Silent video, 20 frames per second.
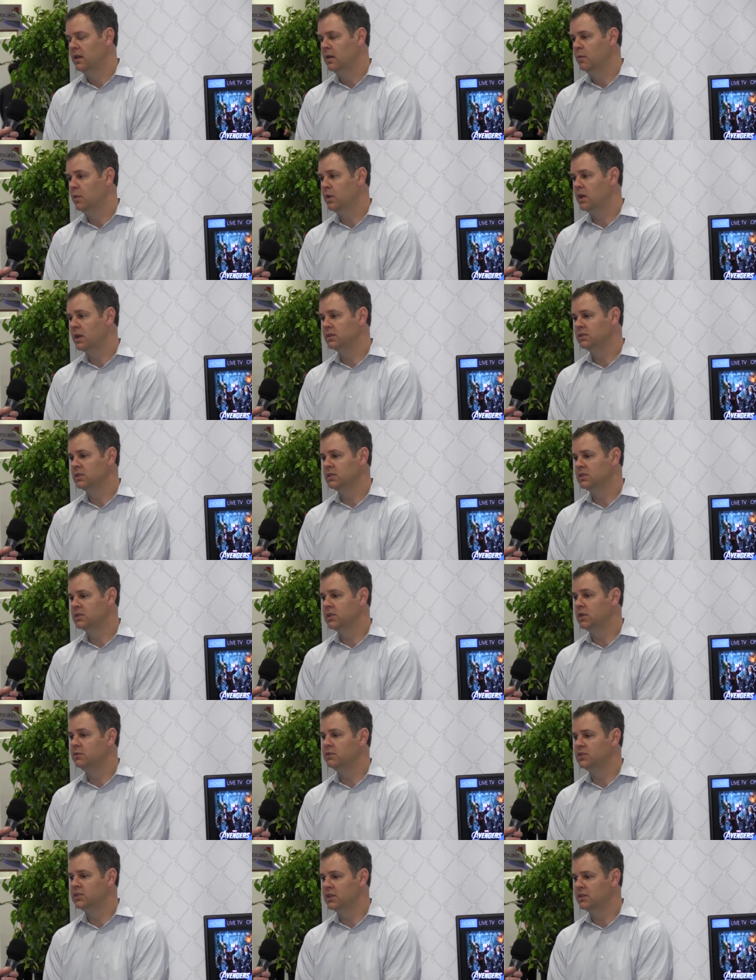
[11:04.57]
And because it's
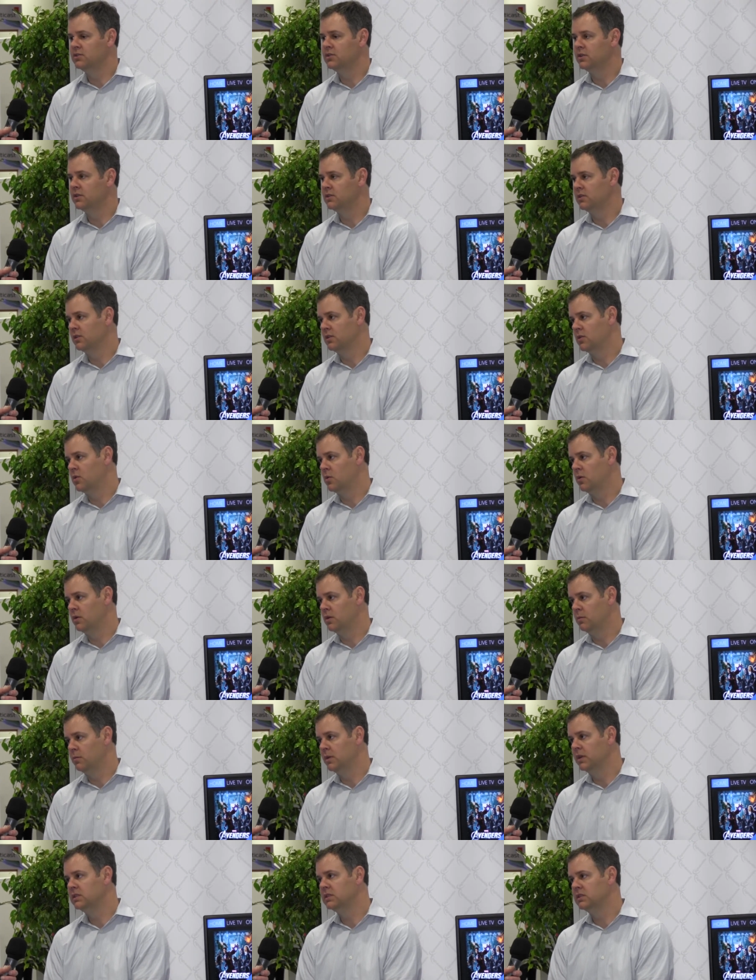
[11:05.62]
so centric to the core of
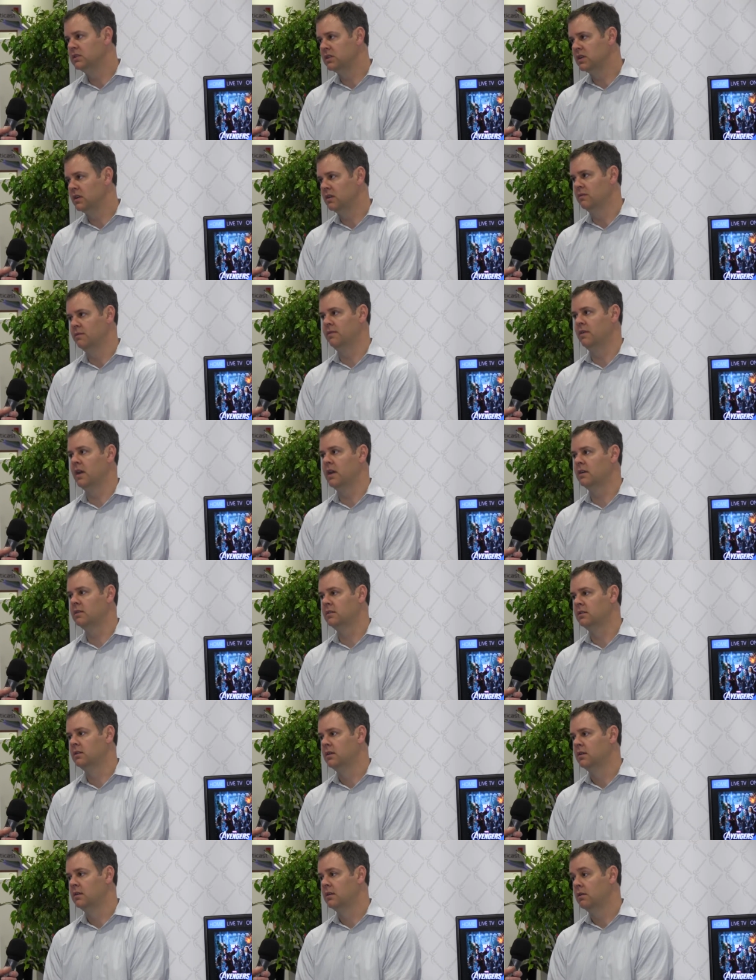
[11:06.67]
their business can
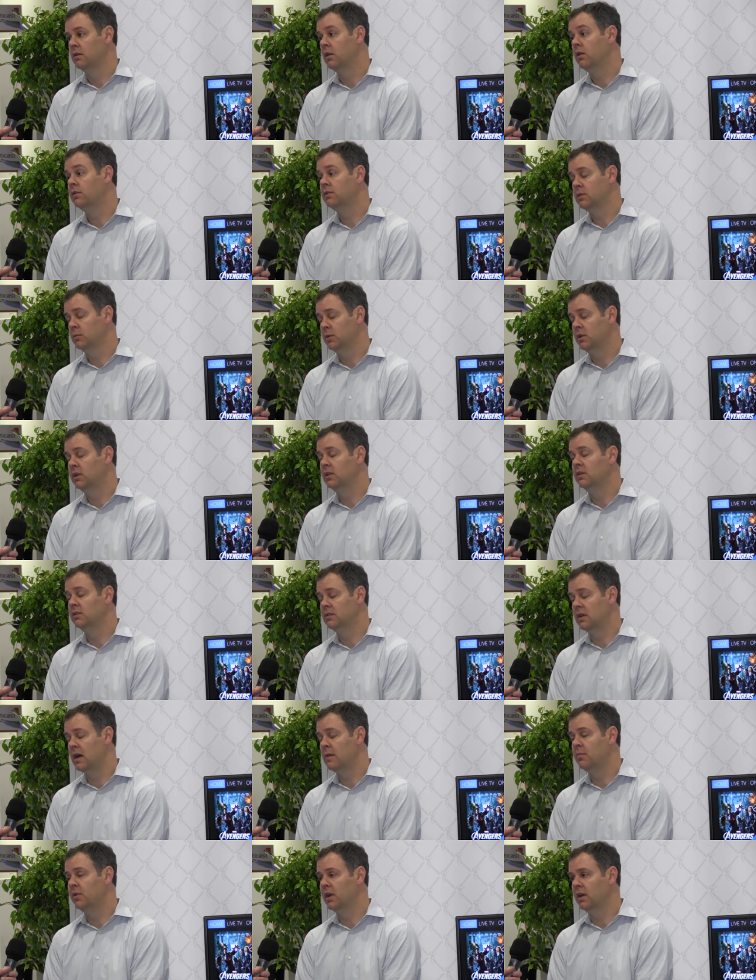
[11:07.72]
affect ultimately the
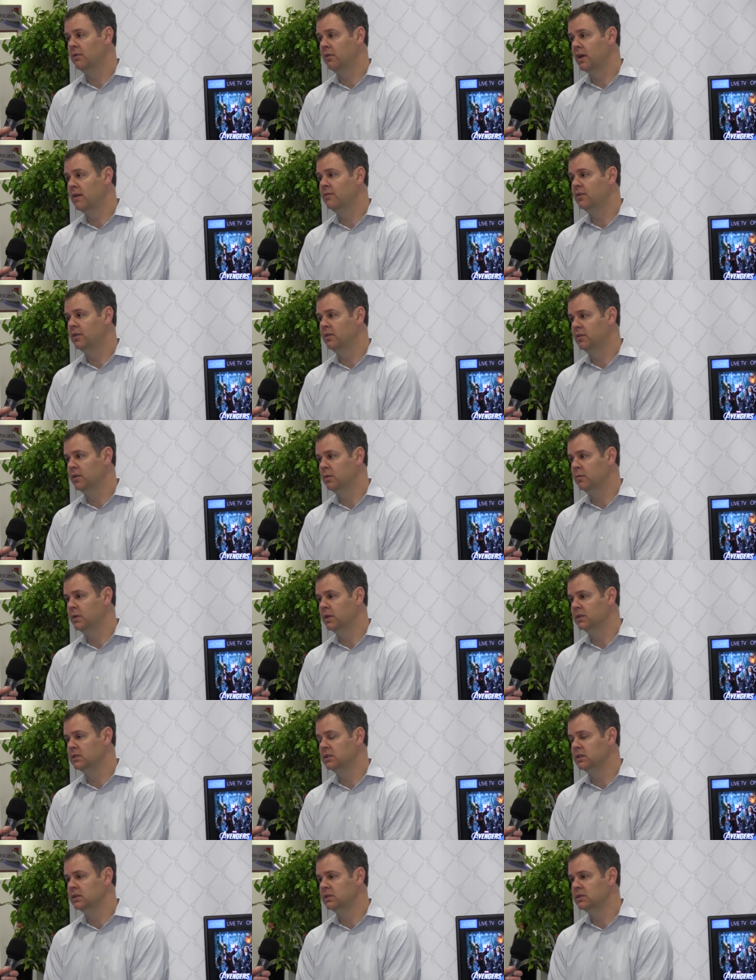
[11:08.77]
top line revenue of their
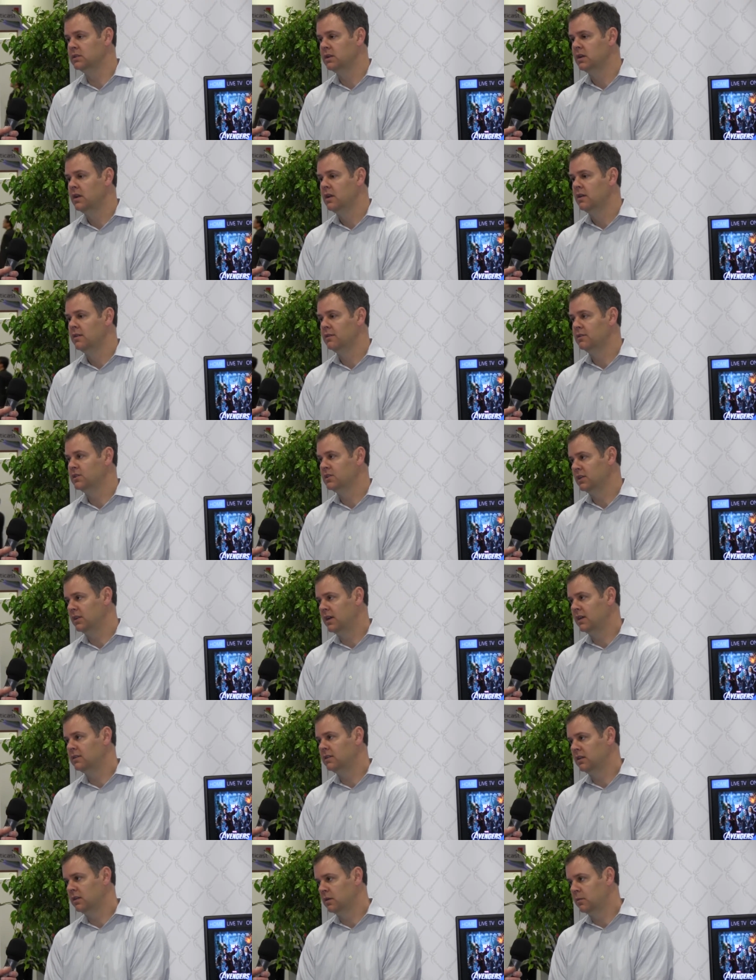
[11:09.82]
business, they're
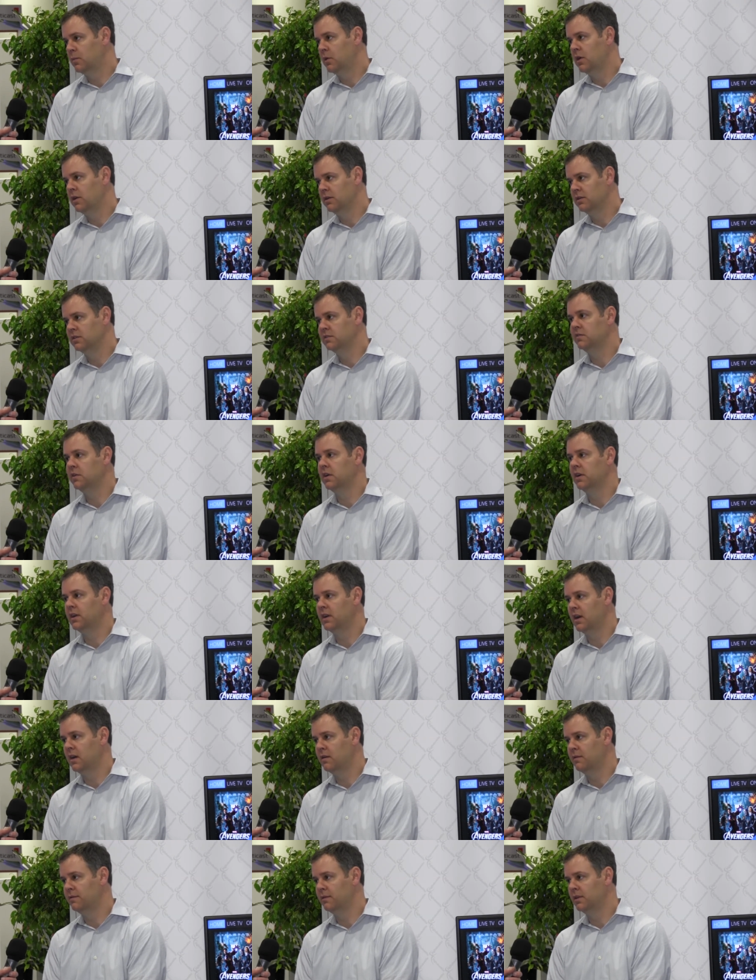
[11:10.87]
selecting their partners very
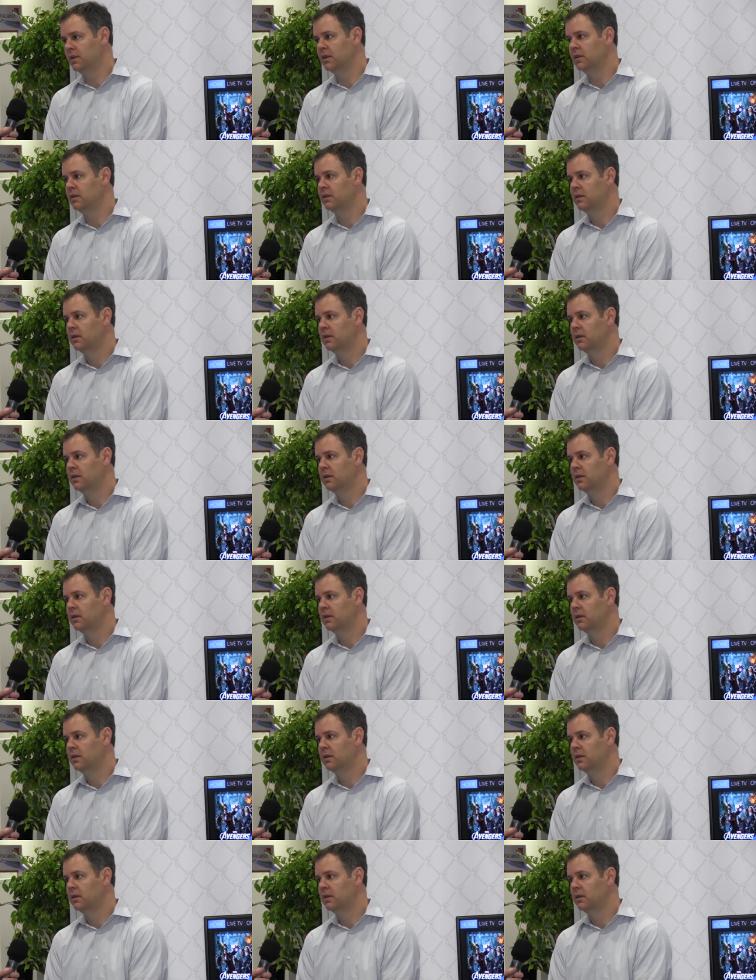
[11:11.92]
carefully.